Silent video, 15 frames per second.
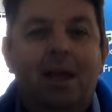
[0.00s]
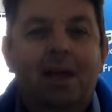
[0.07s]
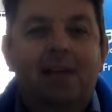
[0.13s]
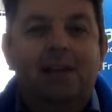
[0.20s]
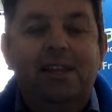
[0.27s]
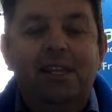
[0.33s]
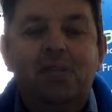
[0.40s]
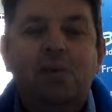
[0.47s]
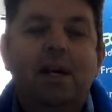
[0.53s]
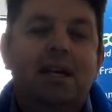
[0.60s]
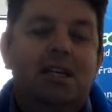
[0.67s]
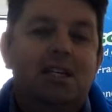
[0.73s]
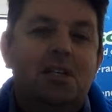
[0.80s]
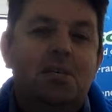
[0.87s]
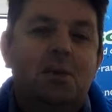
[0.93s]
So this
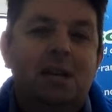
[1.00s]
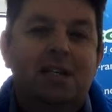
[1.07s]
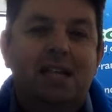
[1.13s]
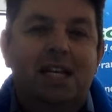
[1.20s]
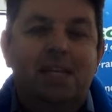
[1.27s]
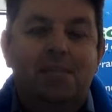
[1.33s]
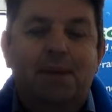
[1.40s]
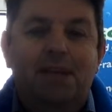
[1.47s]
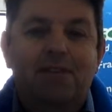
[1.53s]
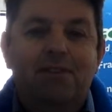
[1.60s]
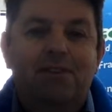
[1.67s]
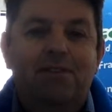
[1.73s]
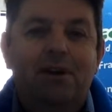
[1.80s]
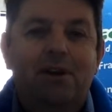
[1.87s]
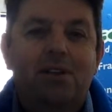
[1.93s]
week I just want to touch base on
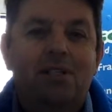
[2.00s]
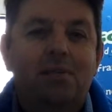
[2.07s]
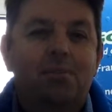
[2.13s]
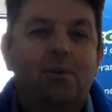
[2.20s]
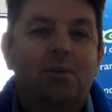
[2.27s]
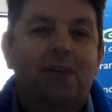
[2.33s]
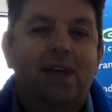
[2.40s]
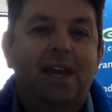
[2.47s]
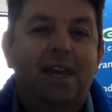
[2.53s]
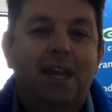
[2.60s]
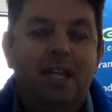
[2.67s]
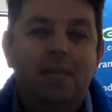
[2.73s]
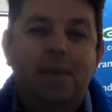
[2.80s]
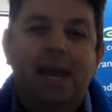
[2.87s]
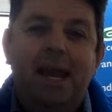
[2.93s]
a very simple thing, and
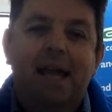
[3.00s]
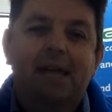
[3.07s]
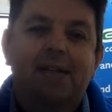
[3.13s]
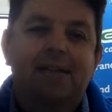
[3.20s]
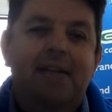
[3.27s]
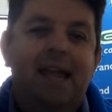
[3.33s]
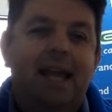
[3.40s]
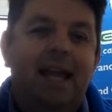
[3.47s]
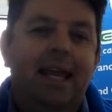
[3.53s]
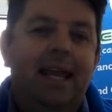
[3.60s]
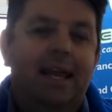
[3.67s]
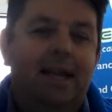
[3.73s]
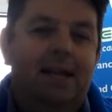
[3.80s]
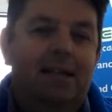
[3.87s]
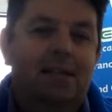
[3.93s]
that's about understanding our
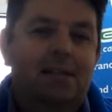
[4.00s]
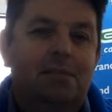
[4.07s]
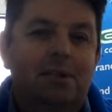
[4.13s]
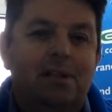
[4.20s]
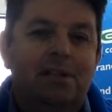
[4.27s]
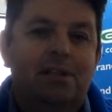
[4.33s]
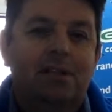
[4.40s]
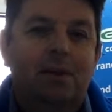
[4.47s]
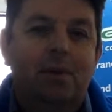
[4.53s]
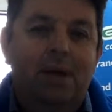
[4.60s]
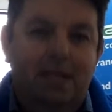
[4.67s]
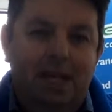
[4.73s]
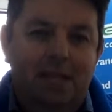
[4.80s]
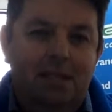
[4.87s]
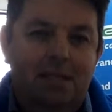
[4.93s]
customers. So
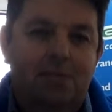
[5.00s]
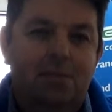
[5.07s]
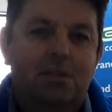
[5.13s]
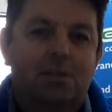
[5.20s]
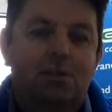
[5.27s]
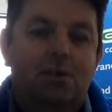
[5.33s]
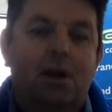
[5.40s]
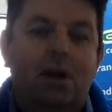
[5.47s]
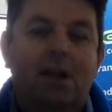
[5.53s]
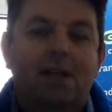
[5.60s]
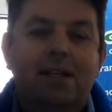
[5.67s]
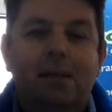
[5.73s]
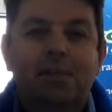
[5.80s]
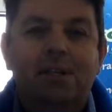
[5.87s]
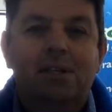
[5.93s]
when customers or clients
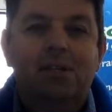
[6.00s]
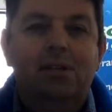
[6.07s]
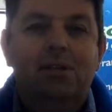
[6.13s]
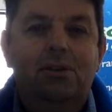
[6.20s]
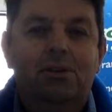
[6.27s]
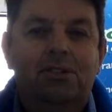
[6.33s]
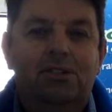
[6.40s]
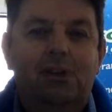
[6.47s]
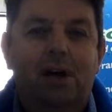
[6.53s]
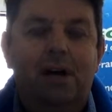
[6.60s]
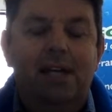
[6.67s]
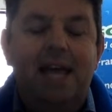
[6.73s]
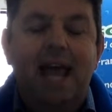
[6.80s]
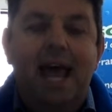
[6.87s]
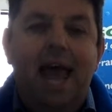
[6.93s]
come into your
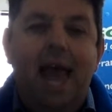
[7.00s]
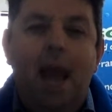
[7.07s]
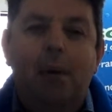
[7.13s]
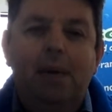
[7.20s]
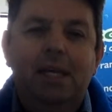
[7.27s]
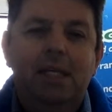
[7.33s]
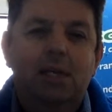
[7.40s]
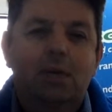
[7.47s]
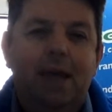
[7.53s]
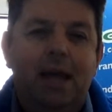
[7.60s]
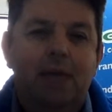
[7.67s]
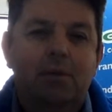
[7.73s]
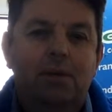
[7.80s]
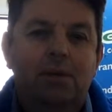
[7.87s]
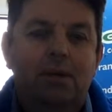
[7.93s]
site, how we
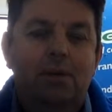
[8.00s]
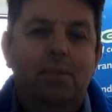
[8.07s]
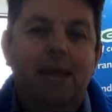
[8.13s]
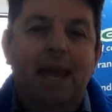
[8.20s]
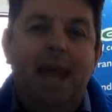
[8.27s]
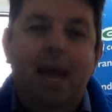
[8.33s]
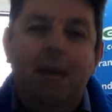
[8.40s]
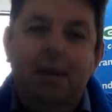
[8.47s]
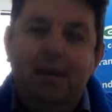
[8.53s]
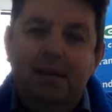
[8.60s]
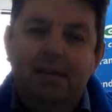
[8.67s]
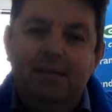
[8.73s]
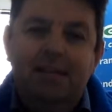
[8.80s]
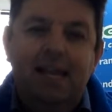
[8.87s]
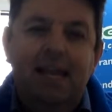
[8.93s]
interact with them and how we
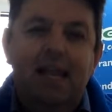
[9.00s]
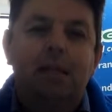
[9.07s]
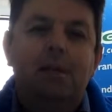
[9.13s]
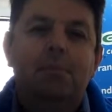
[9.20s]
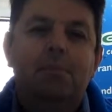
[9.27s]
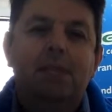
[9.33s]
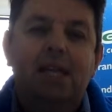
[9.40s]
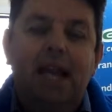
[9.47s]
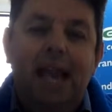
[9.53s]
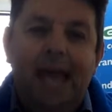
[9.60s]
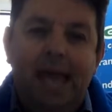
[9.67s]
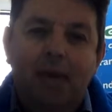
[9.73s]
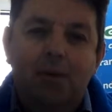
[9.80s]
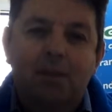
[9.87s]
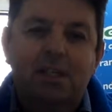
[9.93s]
understand them and the
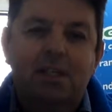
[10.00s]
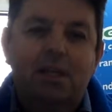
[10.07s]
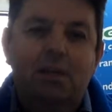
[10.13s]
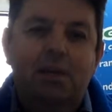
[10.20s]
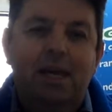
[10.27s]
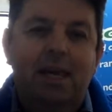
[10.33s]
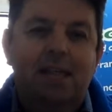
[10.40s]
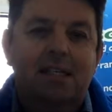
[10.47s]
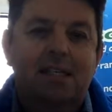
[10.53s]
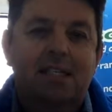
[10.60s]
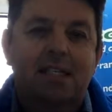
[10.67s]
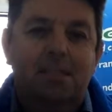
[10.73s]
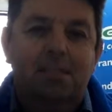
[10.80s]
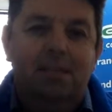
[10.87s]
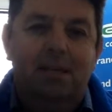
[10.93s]
language that we actually
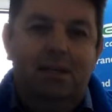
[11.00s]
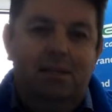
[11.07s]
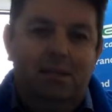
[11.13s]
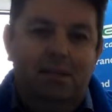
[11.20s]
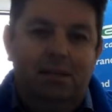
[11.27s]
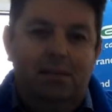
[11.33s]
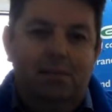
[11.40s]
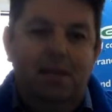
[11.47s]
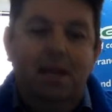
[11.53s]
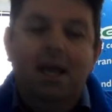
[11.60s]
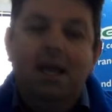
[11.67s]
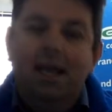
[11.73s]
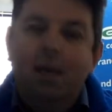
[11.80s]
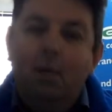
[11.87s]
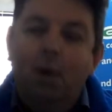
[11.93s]
speak to them.
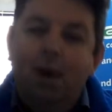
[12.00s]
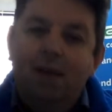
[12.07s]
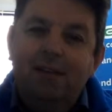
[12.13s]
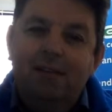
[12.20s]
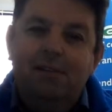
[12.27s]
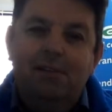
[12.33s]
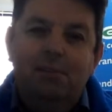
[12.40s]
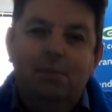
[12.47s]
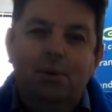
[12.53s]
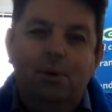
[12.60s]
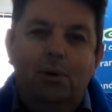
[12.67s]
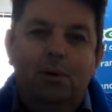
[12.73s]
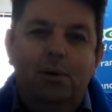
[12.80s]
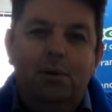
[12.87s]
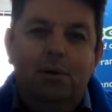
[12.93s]
Now, why is this
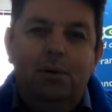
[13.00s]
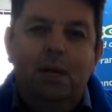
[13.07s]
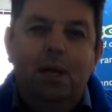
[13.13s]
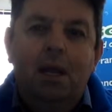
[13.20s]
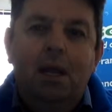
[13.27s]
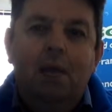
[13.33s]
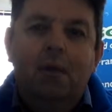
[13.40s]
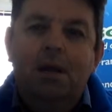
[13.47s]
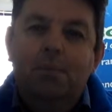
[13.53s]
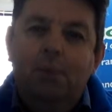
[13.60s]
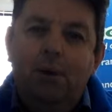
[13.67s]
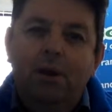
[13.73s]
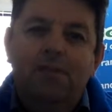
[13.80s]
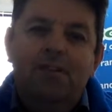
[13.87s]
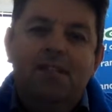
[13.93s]
important? Well, in
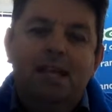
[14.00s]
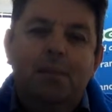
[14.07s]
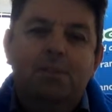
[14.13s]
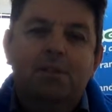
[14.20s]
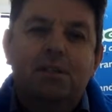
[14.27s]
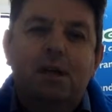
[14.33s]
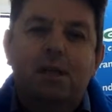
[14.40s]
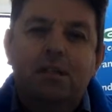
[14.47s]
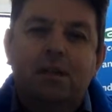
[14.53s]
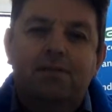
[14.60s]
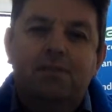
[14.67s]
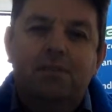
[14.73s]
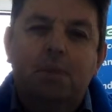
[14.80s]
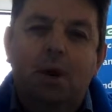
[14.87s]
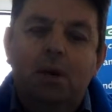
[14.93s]
previous episodes I've
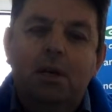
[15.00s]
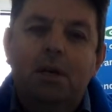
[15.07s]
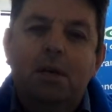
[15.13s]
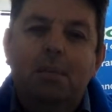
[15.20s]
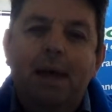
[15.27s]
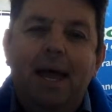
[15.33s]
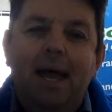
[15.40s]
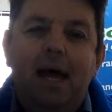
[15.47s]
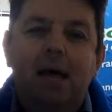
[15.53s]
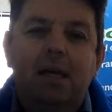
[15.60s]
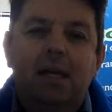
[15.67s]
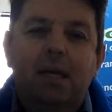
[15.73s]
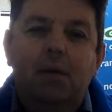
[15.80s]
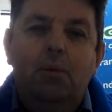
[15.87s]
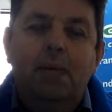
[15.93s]
spoken about
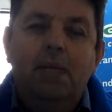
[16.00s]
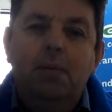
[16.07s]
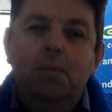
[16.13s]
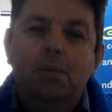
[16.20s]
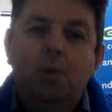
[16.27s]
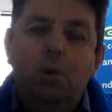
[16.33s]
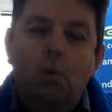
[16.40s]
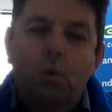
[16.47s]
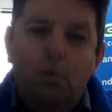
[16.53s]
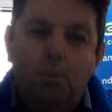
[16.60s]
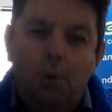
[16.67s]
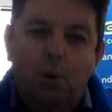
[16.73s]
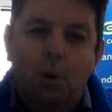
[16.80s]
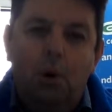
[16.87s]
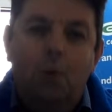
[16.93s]
when you build a
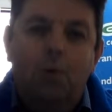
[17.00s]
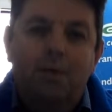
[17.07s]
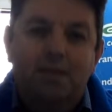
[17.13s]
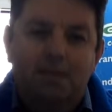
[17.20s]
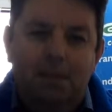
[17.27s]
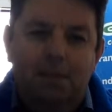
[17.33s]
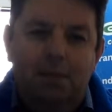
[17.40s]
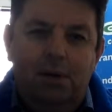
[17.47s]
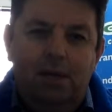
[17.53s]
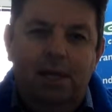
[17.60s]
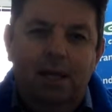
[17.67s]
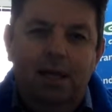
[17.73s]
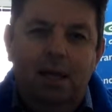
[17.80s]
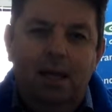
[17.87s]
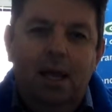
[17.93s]
rapport with
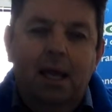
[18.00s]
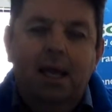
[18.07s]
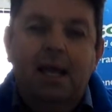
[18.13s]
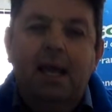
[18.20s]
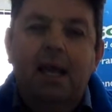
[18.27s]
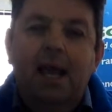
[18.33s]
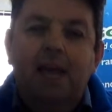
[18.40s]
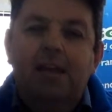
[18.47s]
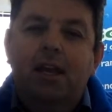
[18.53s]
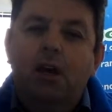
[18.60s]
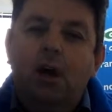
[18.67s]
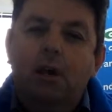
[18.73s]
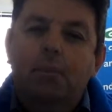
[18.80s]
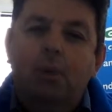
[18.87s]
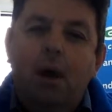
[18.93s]
somebody, okay, they're
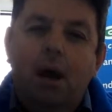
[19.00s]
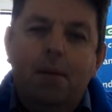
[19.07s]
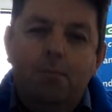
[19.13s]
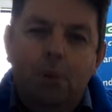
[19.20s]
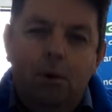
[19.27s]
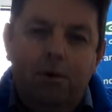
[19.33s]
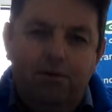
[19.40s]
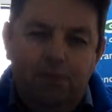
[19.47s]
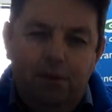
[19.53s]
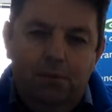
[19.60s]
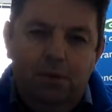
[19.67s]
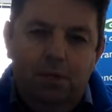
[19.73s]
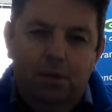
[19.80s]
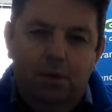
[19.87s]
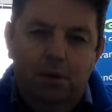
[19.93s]
going to buy more from
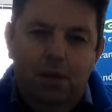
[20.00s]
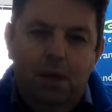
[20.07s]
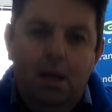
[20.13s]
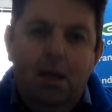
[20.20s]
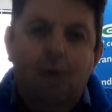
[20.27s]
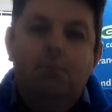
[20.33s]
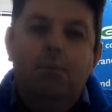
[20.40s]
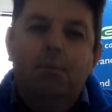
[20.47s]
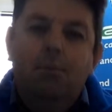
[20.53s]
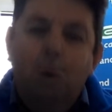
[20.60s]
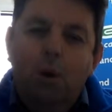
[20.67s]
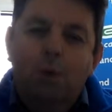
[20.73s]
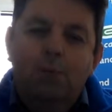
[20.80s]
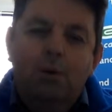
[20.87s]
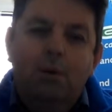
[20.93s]
you, but
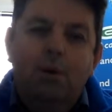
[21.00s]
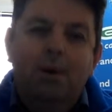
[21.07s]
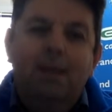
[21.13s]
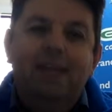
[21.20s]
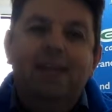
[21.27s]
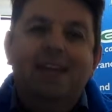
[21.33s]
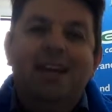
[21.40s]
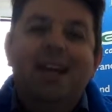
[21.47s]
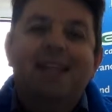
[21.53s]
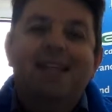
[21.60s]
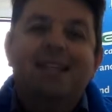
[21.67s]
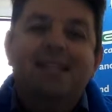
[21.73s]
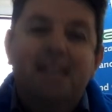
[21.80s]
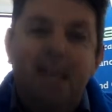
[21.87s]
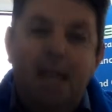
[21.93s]
more importantly, they're going to
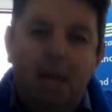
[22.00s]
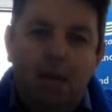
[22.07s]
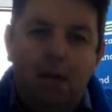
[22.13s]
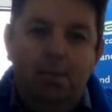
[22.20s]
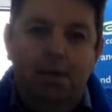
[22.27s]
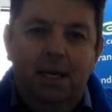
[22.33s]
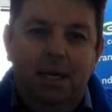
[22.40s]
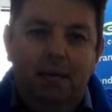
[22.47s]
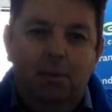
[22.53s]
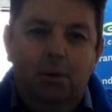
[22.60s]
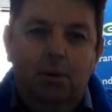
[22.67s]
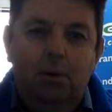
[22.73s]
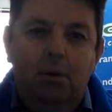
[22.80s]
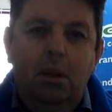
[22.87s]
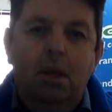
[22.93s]
tell
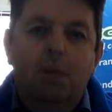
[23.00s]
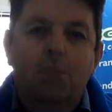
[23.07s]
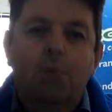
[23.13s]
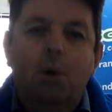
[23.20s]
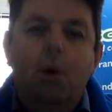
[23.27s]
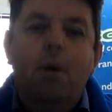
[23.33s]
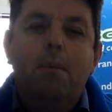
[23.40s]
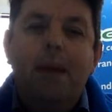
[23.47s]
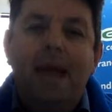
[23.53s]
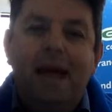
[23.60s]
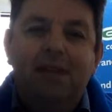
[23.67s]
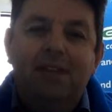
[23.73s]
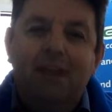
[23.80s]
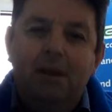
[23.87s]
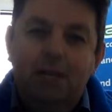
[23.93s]
people more
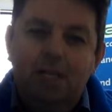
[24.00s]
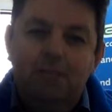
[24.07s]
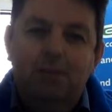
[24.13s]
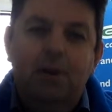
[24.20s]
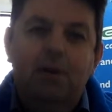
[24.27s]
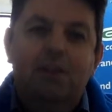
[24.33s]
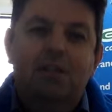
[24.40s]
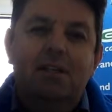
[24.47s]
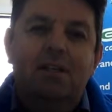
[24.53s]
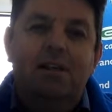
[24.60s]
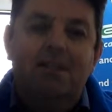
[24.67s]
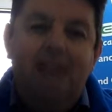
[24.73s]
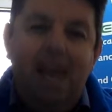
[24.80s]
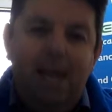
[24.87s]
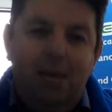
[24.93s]
about their experience that they've
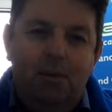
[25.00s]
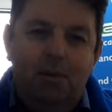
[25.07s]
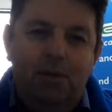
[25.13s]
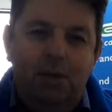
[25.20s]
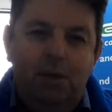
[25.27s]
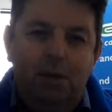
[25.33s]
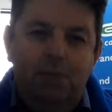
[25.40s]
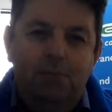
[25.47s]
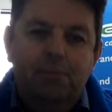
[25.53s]
had with you.